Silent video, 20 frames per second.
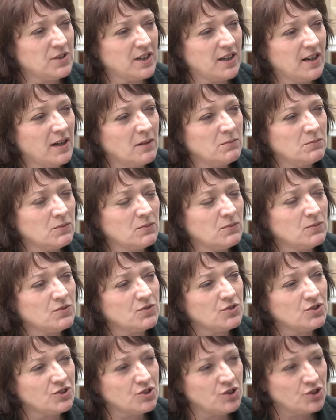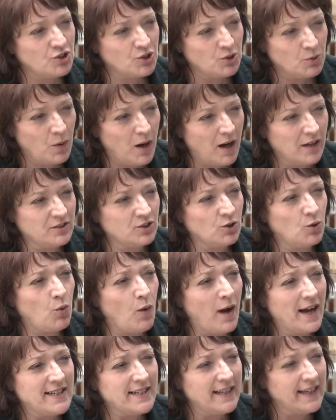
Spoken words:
to come to us quite